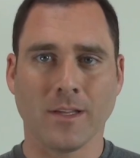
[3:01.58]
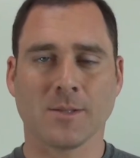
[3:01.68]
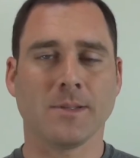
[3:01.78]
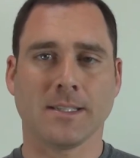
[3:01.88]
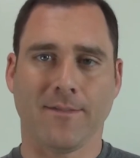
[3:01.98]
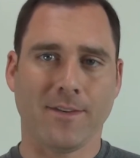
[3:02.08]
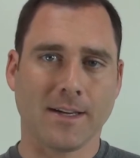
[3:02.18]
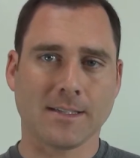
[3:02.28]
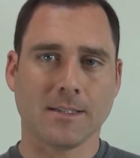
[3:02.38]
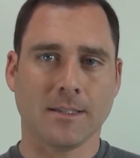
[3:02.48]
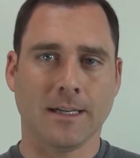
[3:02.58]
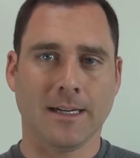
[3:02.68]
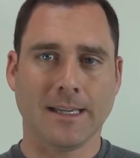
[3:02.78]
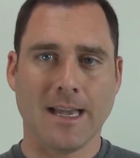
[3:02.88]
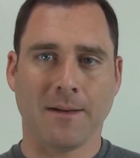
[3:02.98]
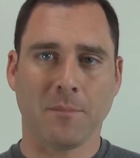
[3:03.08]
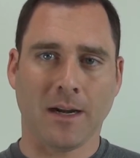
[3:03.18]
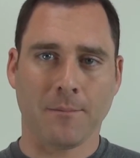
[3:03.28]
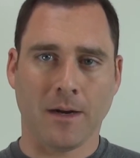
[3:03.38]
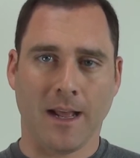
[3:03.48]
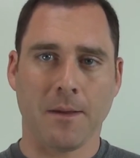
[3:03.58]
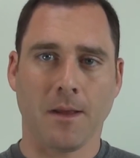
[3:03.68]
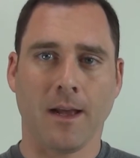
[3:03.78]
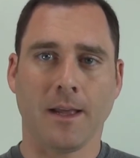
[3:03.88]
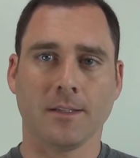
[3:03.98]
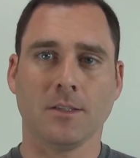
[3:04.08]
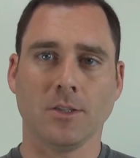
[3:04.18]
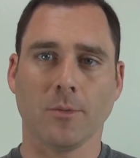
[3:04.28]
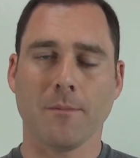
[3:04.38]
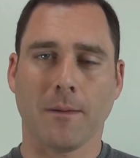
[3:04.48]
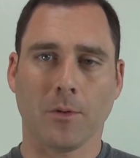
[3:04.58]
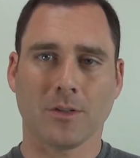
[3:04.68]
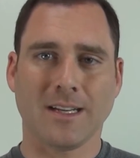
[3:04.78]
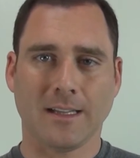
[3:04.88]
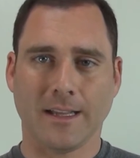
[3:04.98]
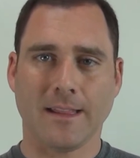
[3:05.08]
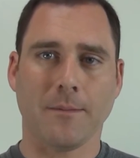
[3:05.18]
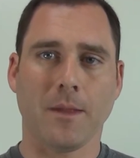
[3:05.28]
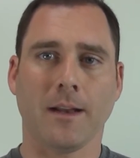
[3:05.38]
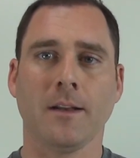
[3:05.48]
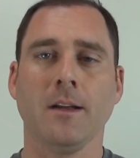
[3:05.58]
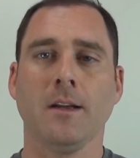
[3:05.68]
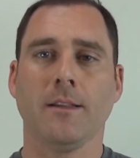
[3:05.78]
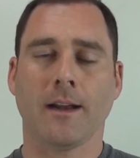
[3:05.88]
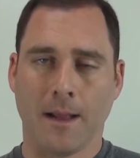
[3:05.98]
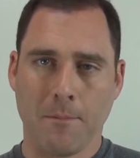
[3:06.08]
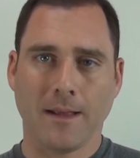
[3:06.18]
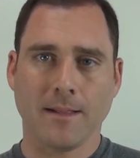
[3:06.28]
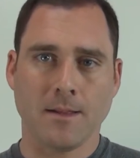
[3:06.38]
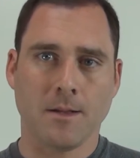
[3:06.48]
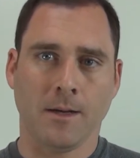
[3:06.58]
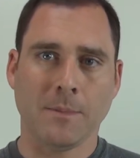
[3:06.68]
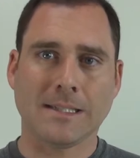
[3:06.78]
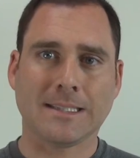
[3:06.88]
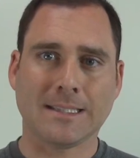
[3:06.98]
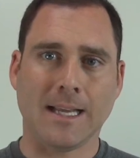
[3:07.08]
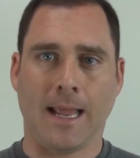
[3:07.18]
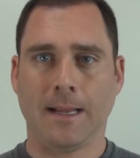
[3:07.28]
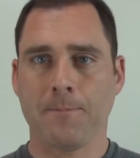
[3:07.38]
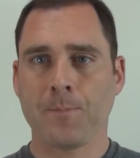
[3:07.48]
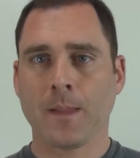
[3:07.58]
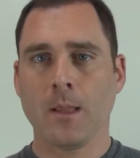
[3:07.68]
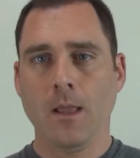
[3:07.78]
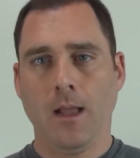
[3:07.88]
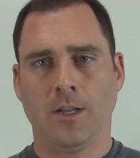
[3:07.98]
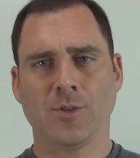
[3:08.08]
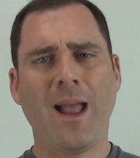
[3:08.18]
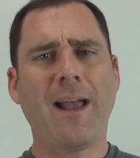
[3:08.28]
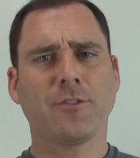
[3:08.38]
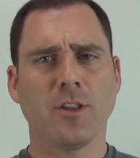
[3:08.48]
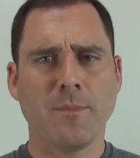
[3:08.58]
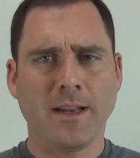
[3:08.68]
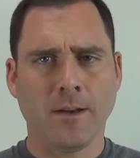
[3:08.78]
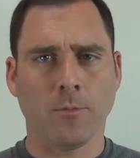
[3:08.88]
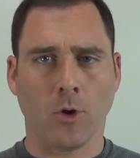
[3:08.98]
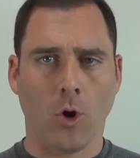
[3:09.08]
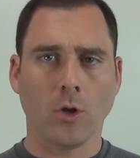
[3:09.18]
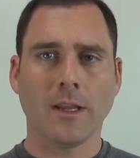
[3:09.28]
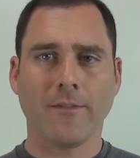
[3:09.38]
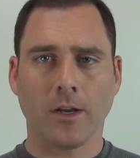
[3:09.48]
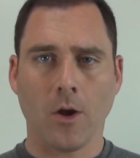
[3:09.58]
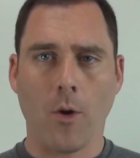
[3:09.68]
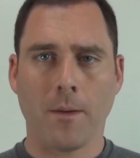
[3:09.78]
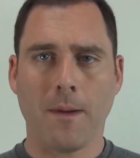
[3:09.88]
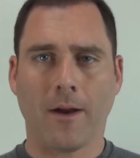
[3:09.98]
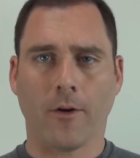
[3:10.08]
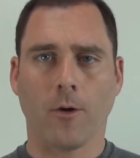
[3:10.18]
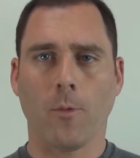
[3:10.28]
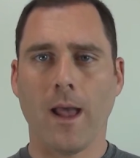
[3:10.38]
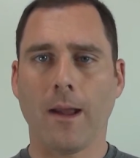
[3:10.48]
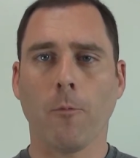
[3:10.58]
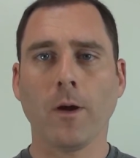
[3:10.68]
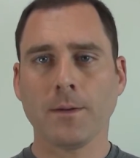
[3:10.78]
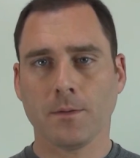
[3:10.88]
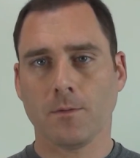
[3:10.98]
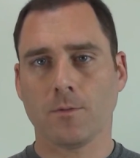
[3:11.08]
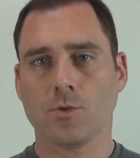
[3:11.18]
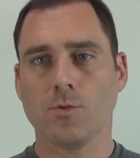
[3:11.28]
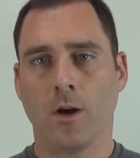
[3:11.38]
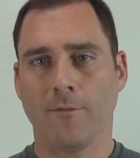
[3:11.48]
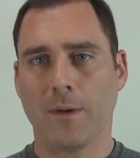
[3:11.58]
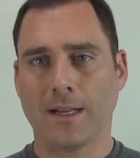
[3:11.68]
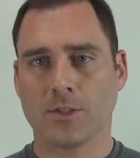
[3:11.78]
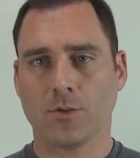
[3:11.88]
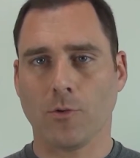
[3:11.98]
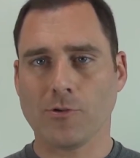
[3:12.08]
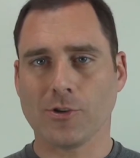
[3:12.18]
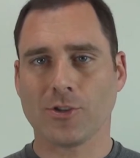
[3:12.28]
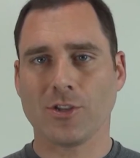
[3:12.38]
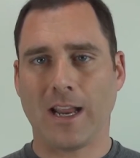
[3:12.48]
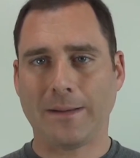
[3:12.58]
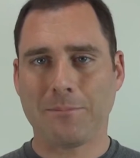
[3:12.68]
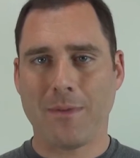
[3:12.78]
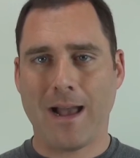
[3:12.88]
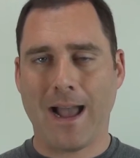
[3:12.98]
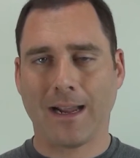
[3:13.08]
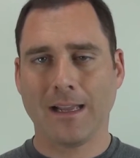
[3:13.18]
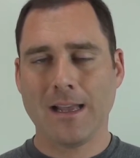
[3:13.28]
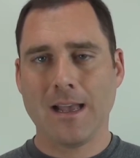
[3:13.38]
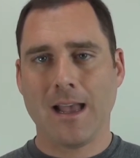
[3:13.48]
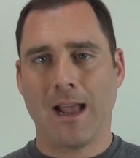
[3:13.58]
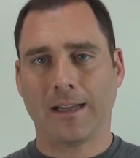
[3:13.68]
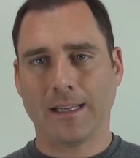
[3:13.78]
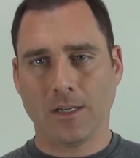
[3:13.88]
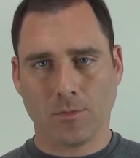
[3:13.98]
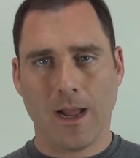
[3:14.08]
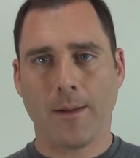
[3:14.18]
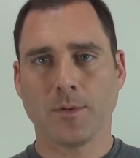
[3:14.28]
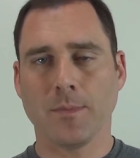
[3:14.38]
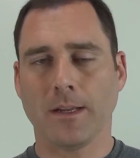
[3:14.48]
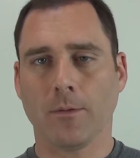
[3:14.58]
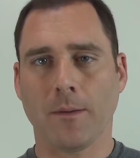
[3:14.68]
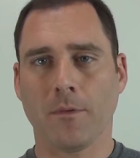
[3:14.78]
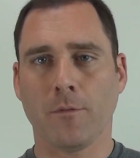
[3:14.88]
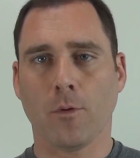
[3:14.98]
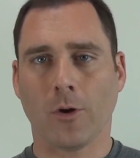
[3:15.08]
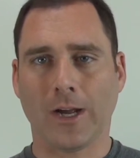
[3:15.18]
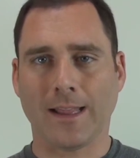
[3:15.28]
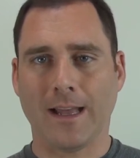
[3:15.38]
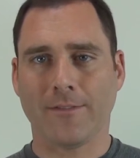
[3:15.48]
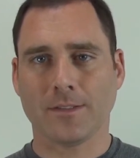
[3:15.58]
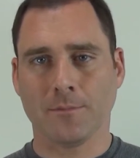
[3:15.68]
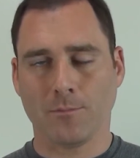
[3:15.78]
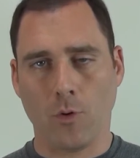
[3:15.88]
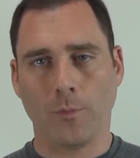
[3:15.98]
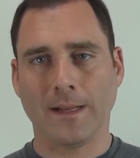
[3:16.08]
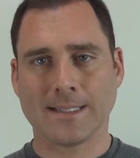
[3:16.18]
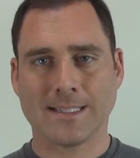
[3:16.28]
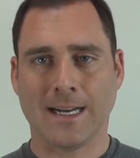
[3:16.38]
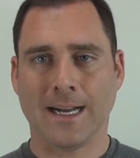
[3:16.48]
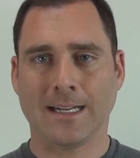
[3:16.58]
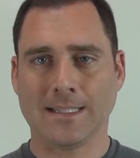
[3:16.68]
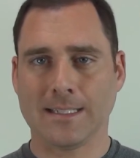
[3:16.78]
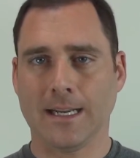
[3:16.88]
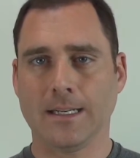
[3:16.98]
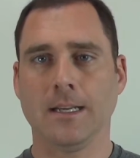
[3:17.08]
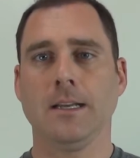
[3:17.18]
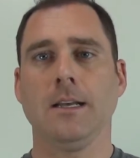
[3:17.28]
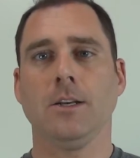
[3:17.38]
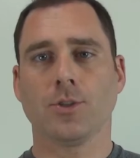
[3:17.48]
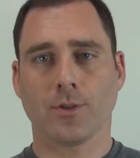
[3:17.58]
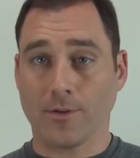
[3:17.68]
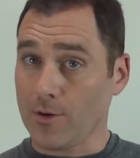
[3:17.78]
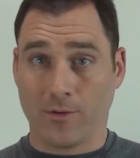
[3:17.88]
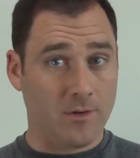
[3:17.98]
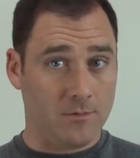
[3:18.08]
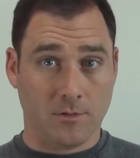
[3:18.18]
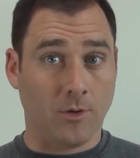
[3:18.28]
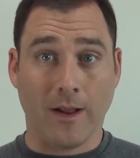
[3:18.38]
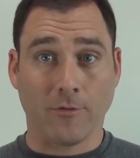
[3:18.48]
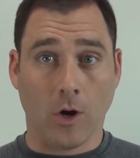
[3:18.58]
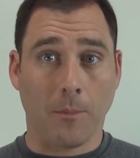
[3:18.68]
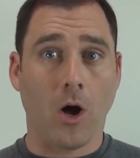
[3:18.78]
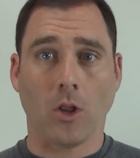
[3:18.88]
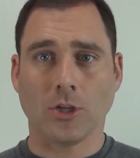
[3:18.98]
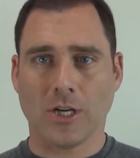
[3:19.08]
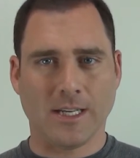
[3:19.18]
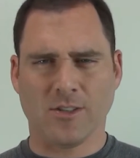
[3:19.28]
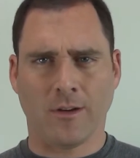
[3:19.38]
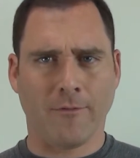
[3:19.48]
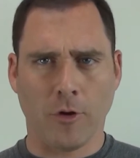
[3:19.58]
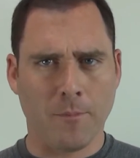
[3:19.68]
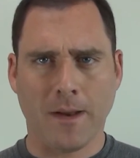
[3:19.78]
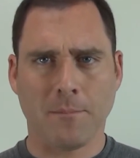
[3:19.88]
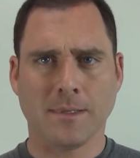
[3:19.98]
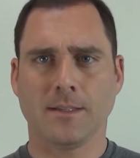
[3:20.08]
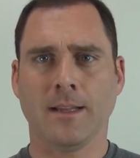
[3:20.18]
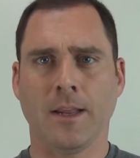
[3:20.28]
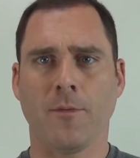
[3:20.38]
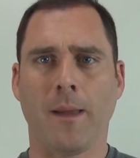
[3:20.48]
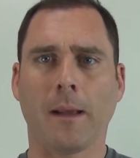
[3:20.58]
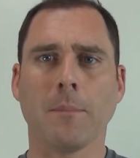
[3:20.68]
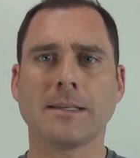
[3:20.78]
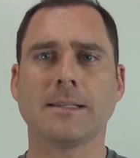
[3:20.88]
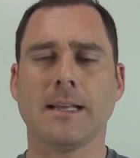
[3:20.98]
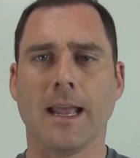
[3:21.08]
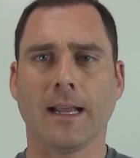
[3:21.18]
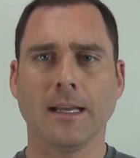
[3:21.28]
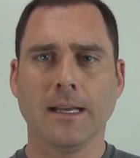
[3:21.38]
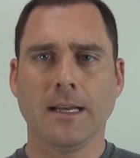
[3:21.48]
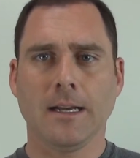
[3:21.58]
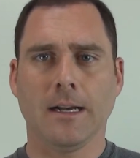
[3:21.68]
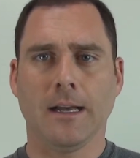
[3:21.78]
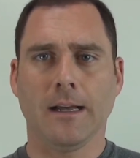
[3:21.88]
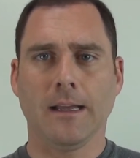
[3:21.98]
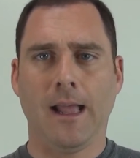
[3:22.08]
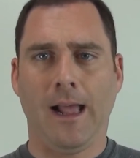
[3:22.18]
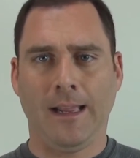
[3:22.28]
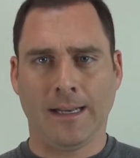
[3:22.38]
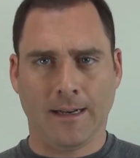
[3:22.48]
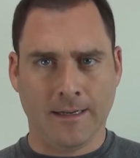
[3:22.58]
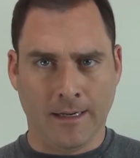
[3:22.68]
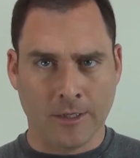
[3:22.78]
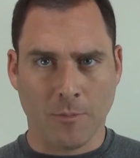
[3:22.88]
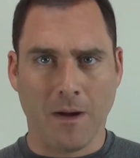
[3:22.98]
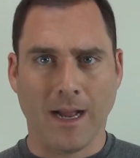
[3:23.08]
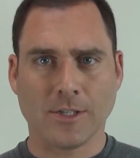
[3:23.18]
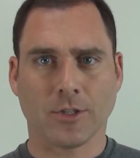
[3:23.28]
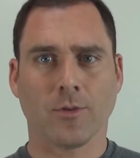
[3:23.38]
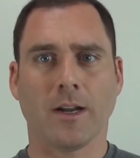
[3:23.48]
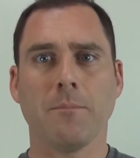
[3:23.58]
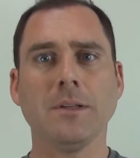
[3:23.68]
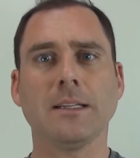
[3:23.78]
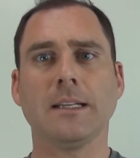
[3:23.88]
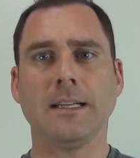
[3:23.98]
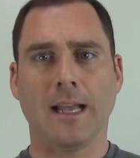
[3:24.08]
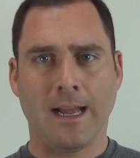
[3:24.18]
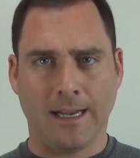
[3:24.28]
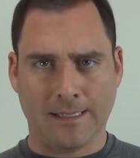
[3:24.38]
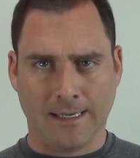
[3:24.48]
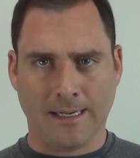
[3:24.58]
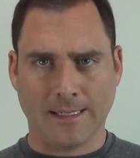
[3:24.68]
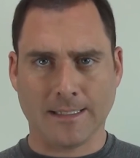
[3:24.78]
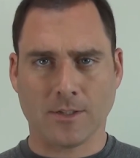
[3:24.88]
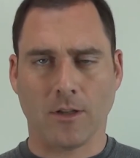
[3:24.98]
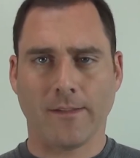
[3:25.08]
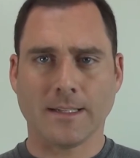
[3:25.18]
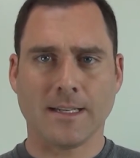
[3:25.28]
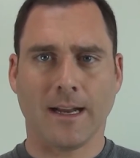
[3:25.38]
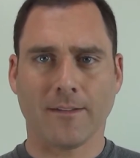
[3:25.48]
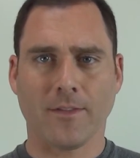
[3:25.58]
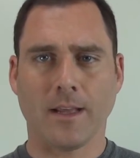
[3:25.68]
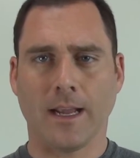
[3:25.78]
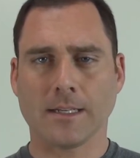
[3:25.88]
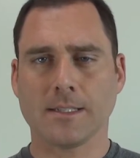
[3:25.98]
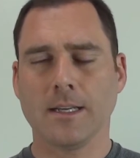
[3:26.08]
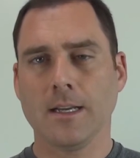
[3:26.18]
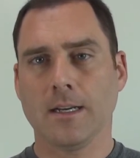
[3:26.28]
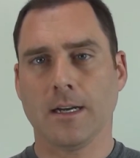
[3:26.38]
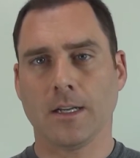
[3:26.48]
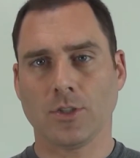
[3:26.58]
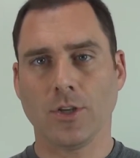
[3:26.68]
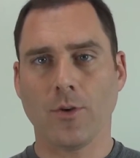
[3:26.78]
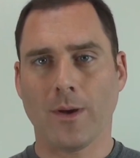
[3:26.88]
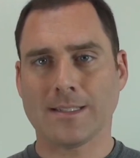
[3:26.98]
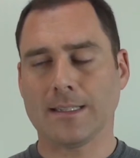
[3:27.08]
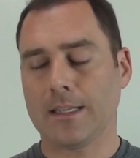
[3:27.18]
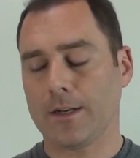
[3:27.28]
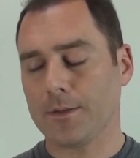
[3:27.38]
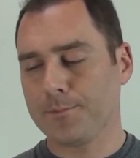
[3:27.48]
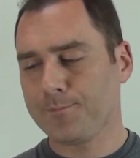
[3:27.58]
specifics again, but I do remember telling them that I made a mistake. And so after the meeting, we're all leaving, going about our way. One of my soldiers stayed back, and he grabbed me right before I left and pulled me aside and said, "Sir, don't ever apologize. Don't ever admit that you make a mistake. It undermines your credibility, and it does all of these negative things to you as a leader."